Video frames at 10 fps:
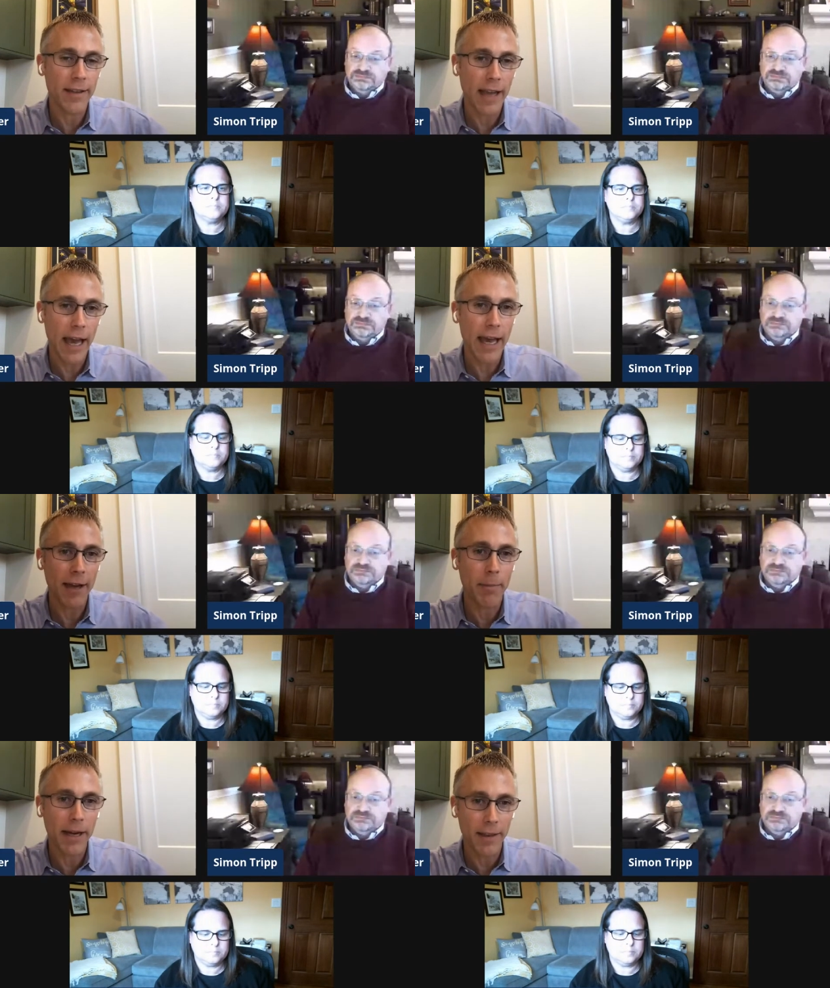Speaker 1: the
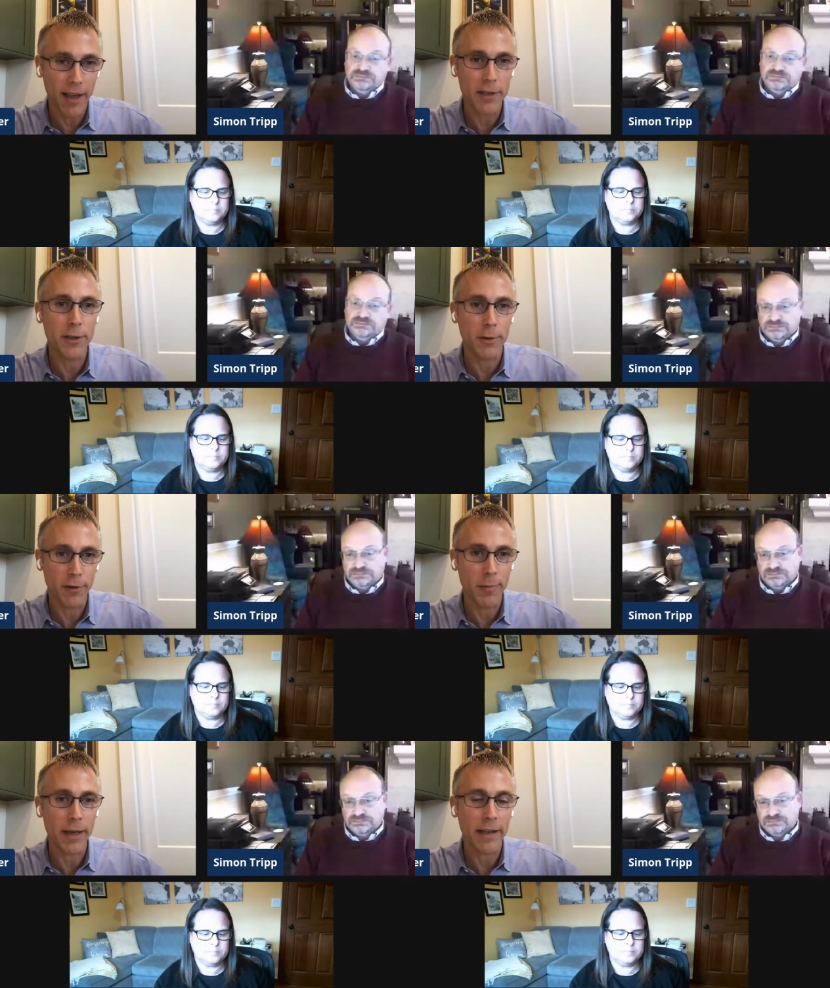ag biological
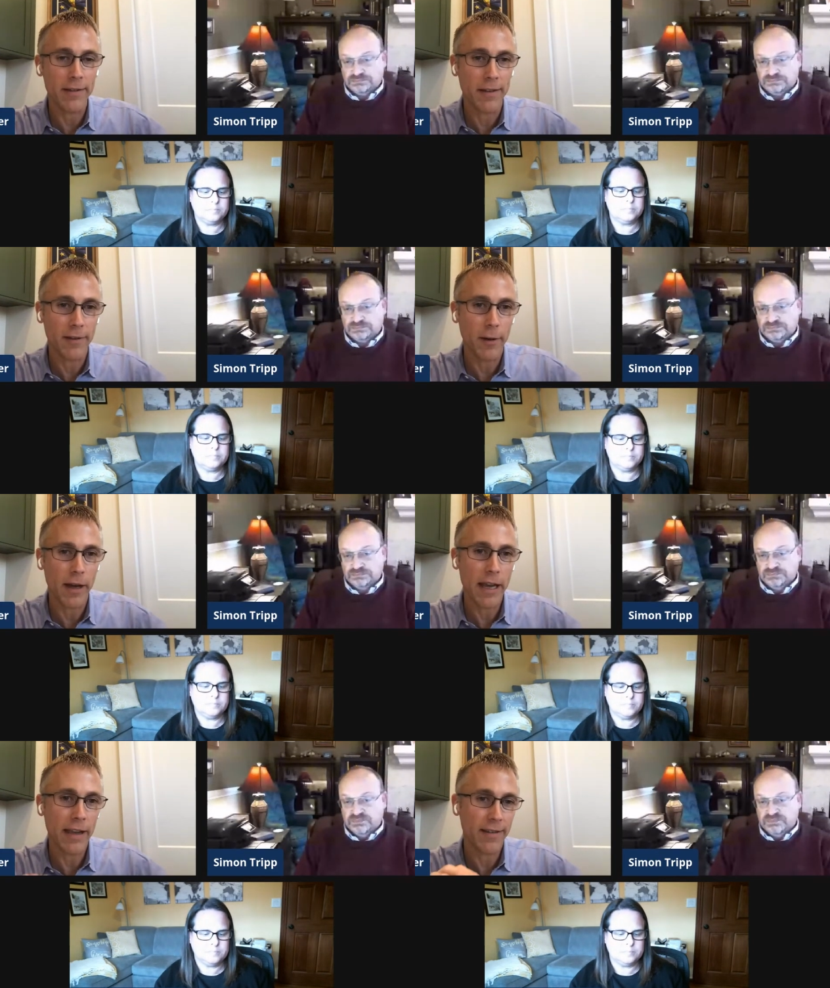space. And so
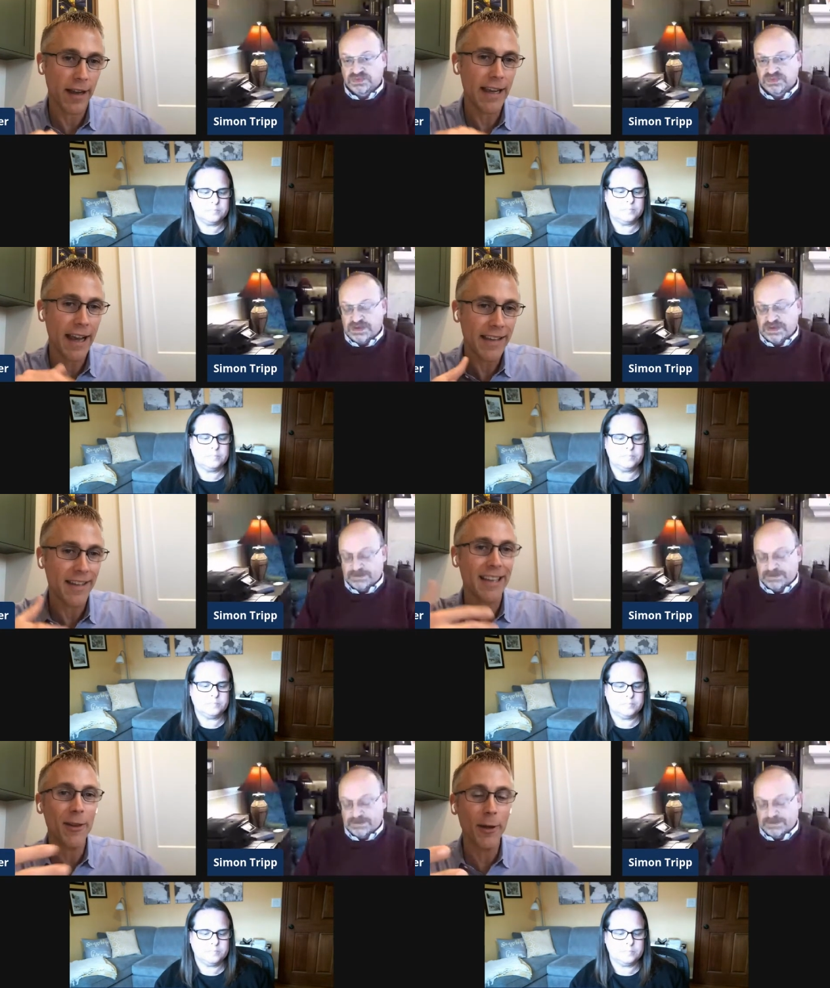I, as I as
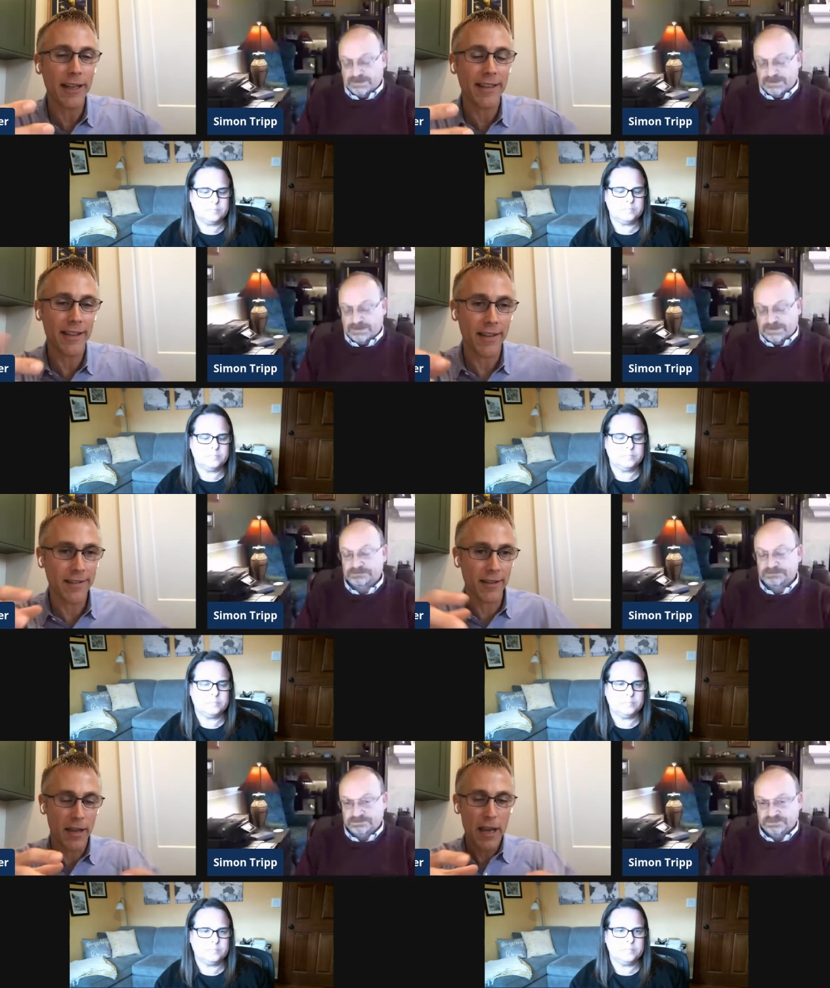I look at this
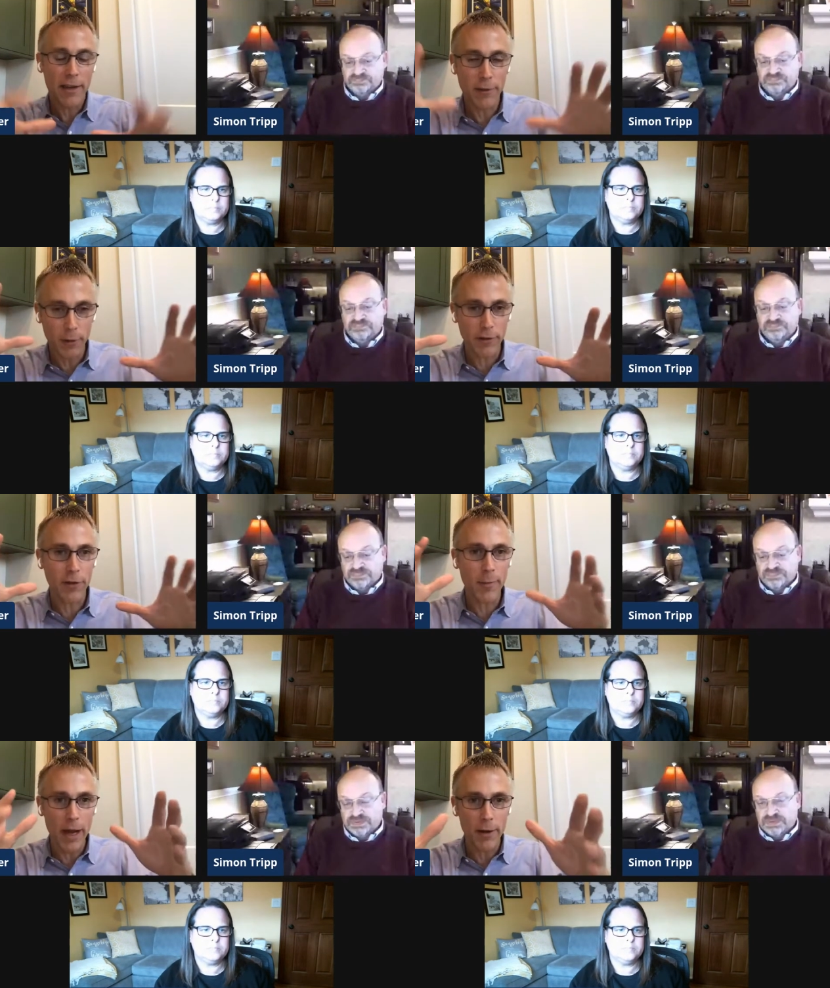and you sort of
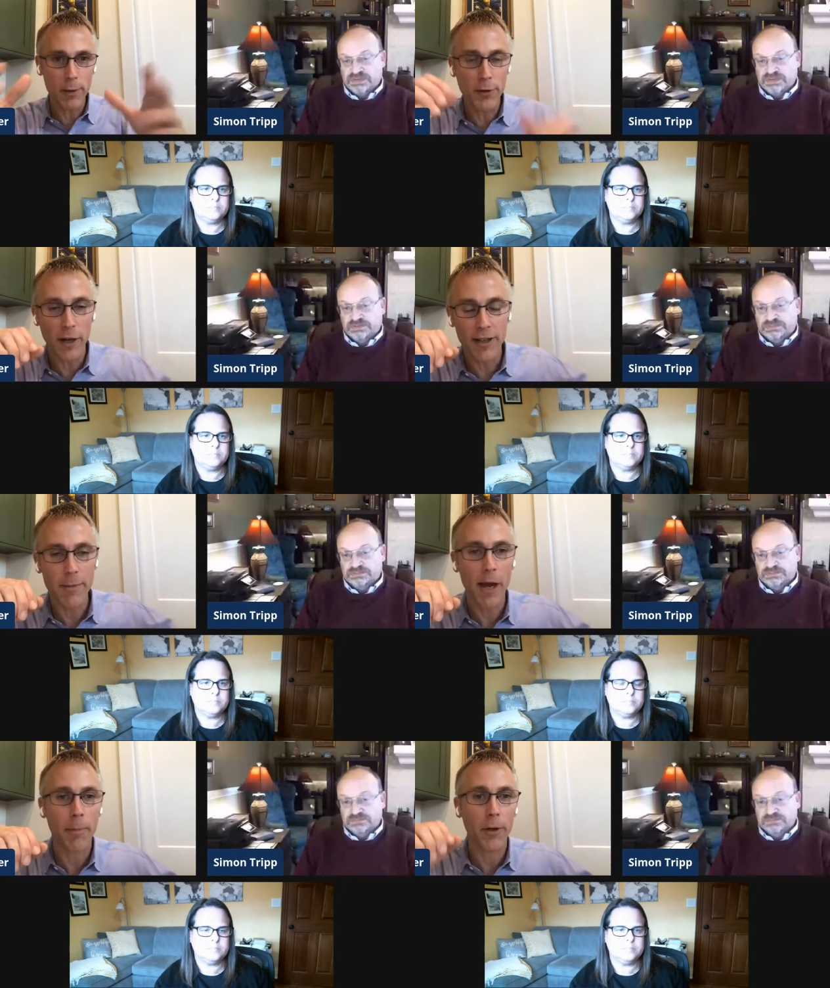zoom out, you talked
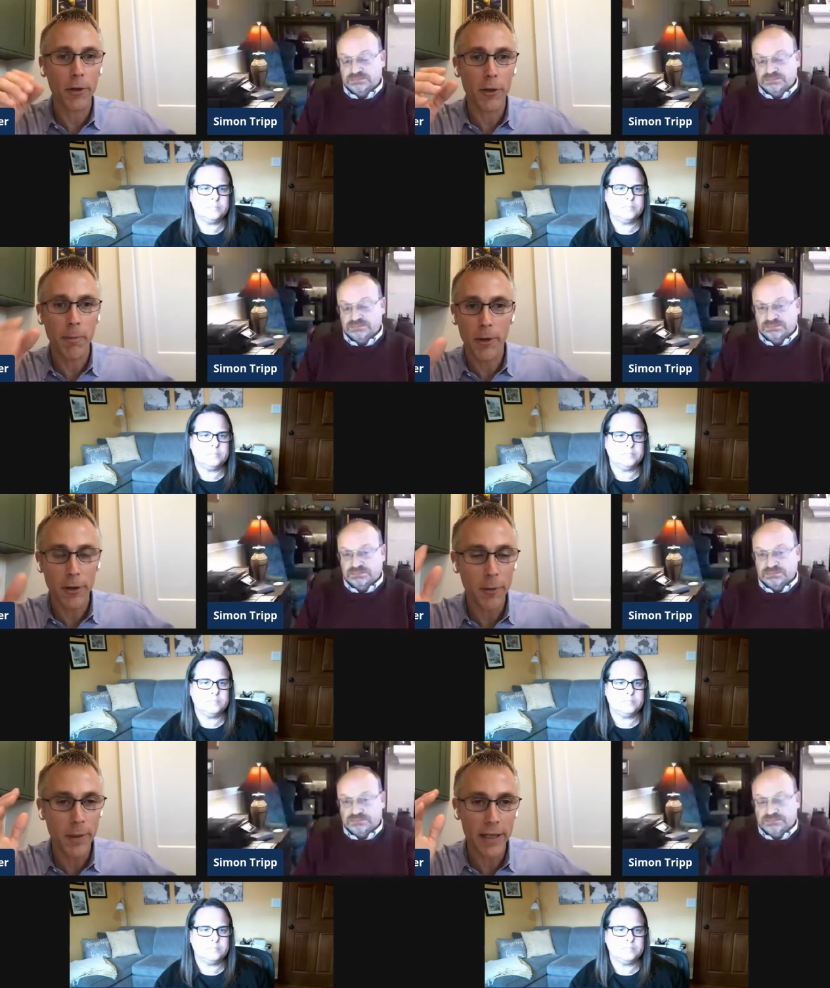about Purdue,
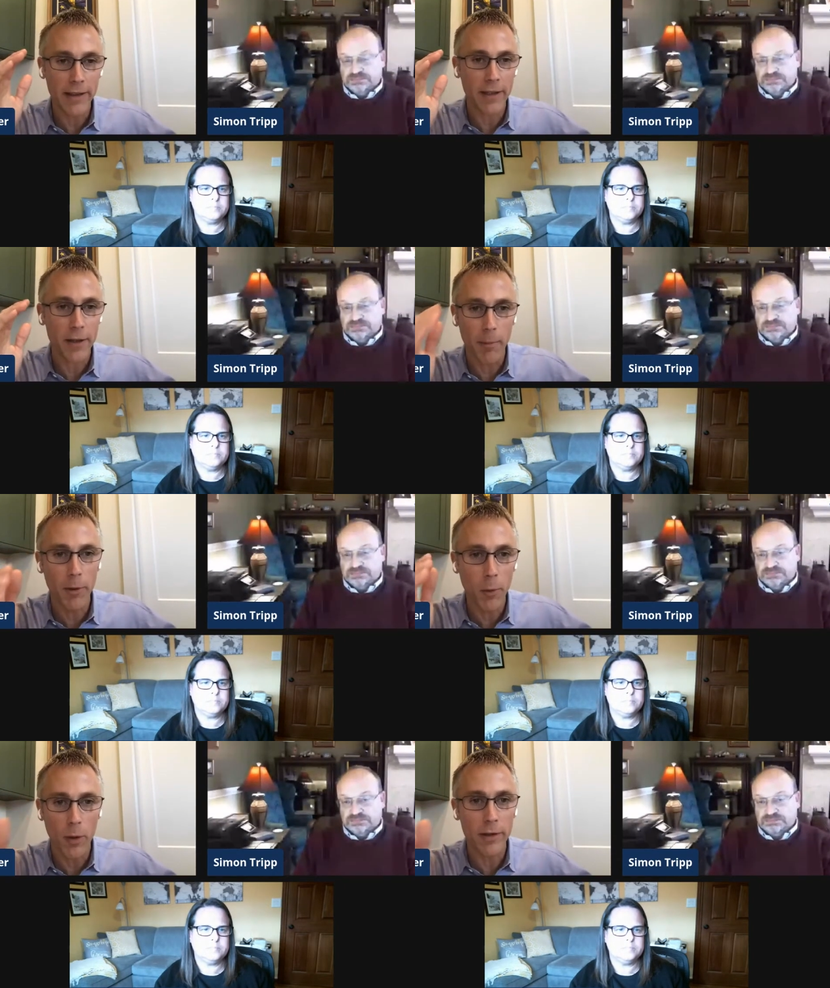Purdue being the
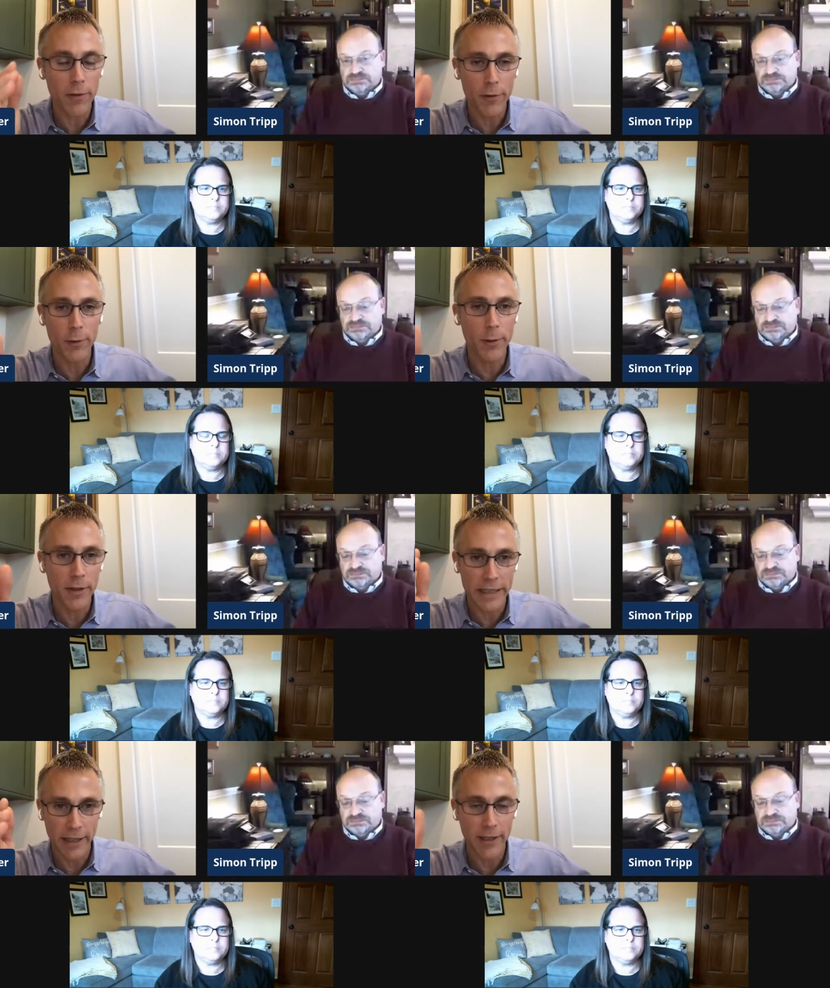number one school
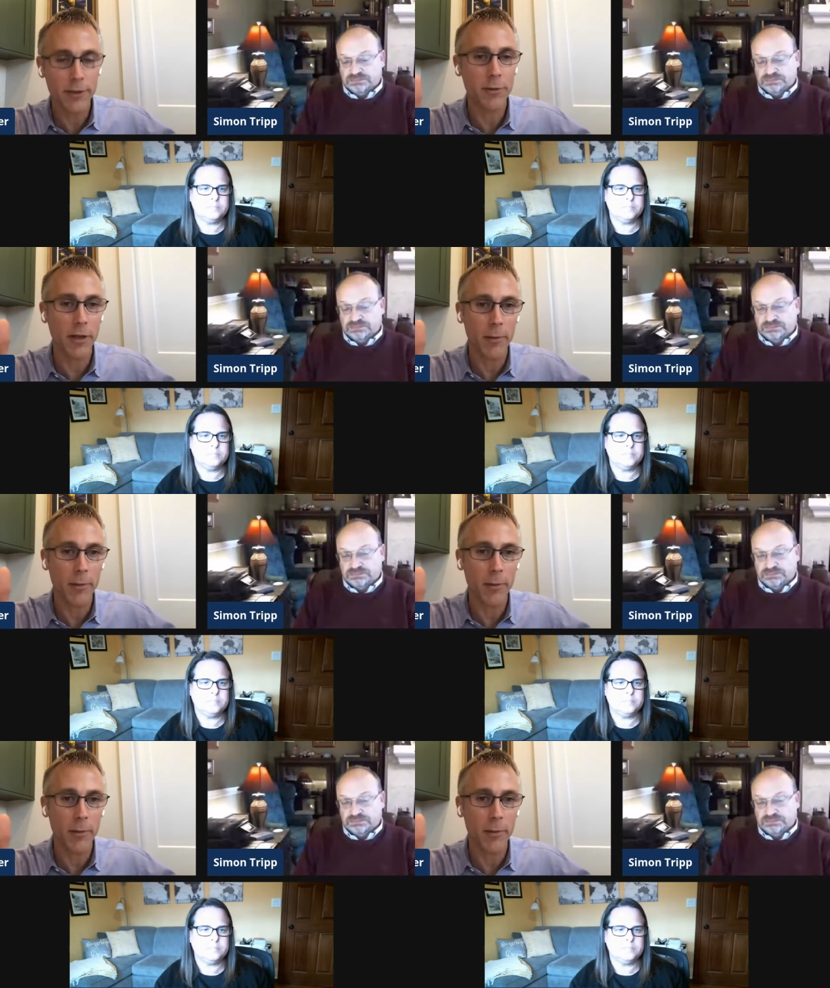in the country